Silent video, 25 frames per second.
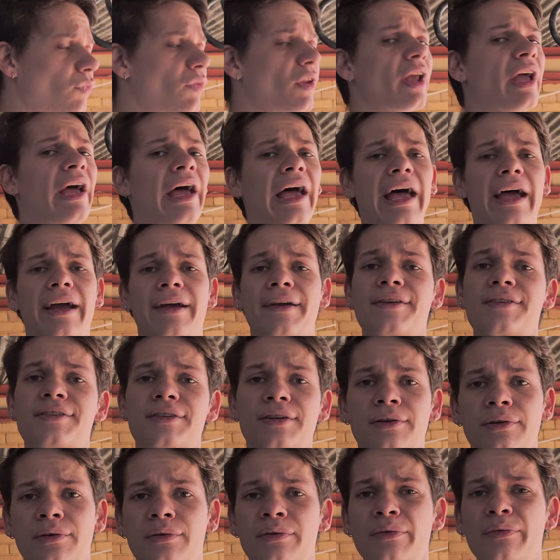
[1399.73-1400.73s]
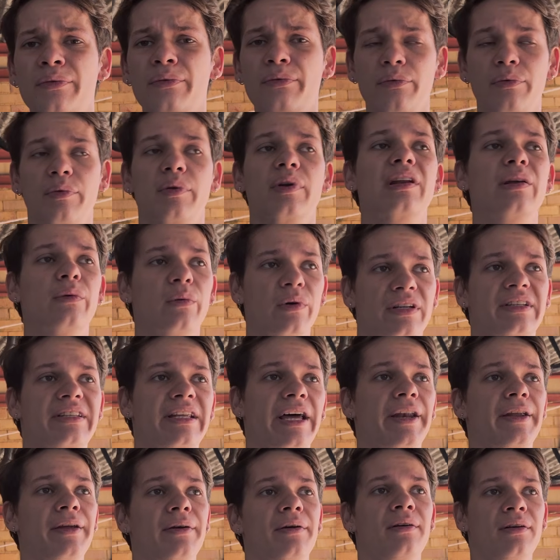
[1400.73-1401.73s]
hangs. Really want
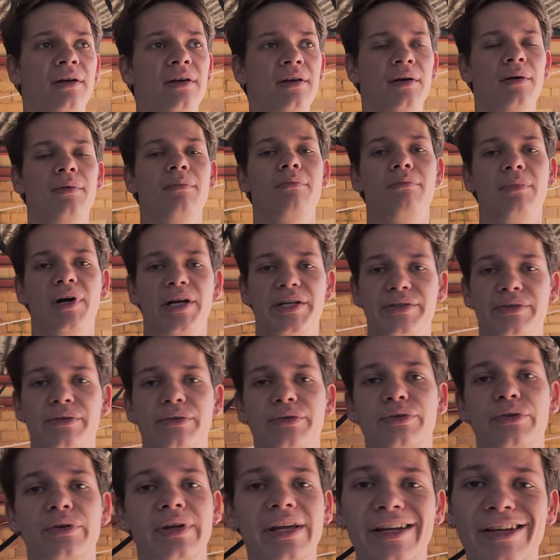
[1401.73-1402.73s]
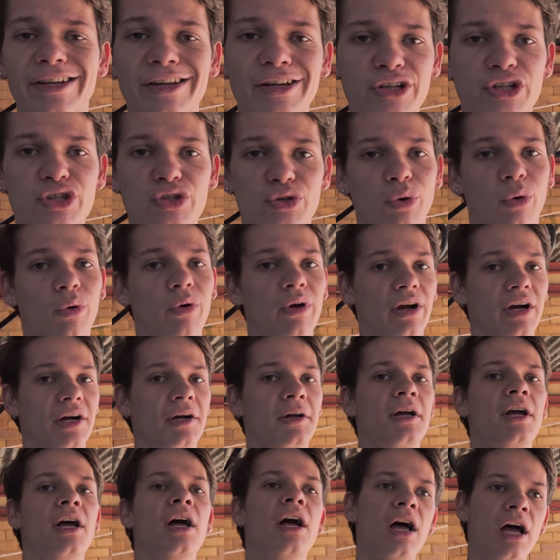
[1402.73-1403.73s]
that muscle to get stronger.
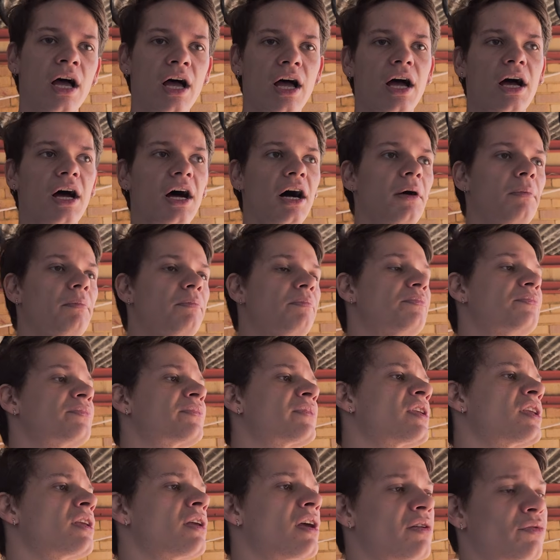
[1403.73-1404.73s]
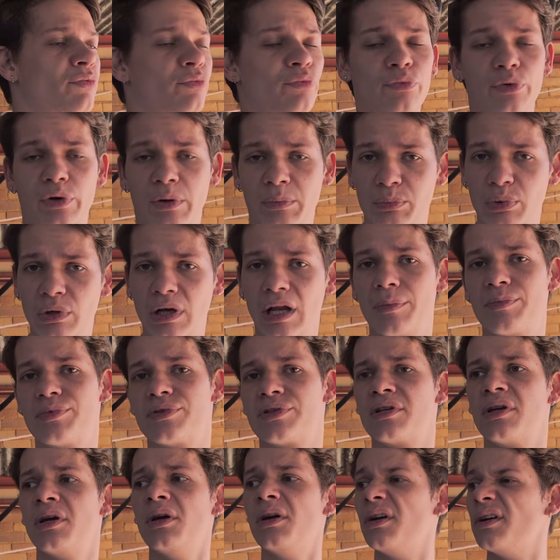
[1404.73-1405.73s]
For the
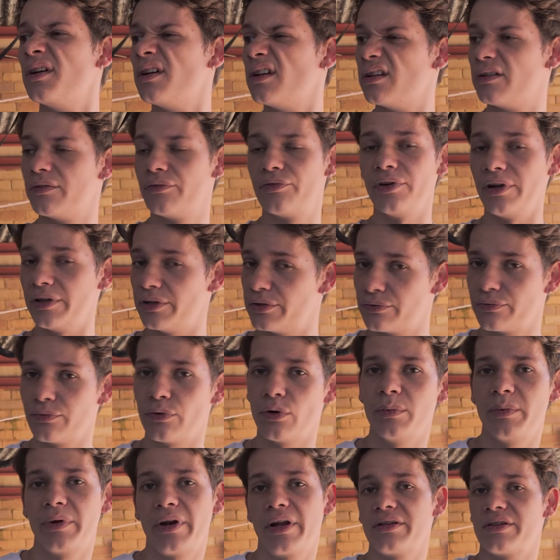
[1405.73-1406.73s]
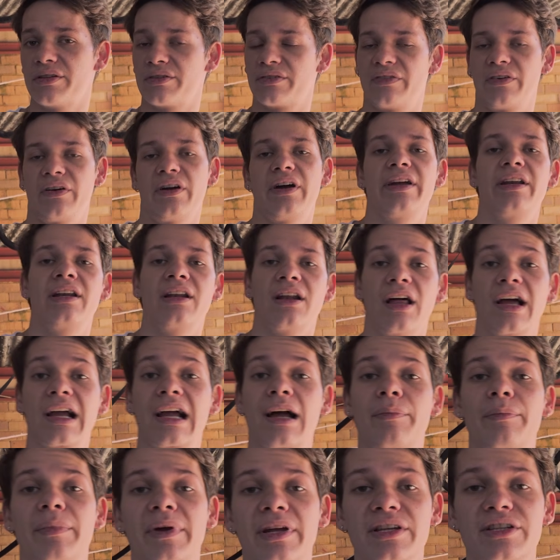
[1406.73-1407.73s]
pull-ups, 3 to 4 minutes is fine. Like I
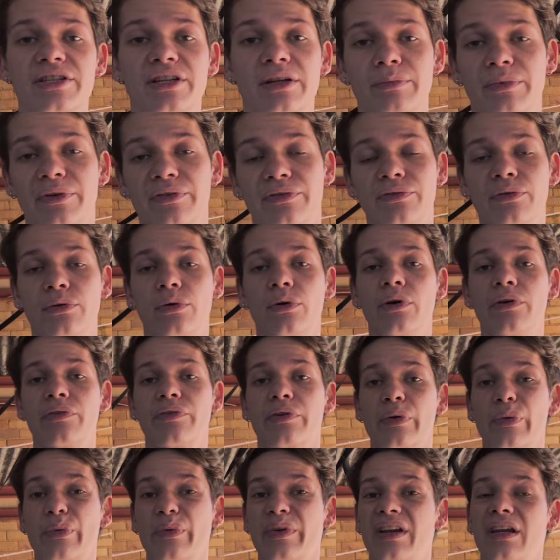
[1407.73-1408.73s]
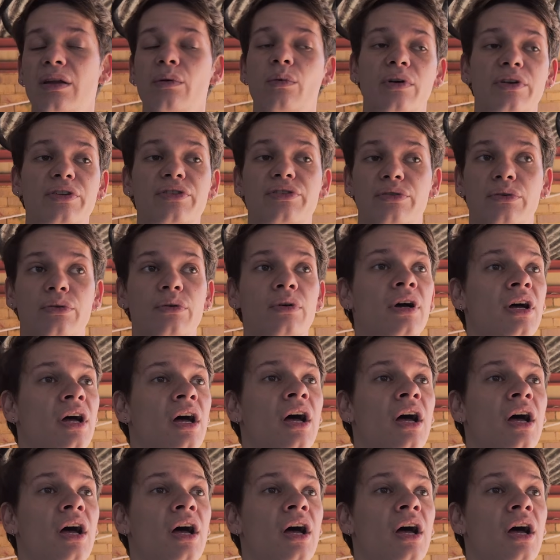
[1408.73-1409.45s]
mentioned before, if you really want to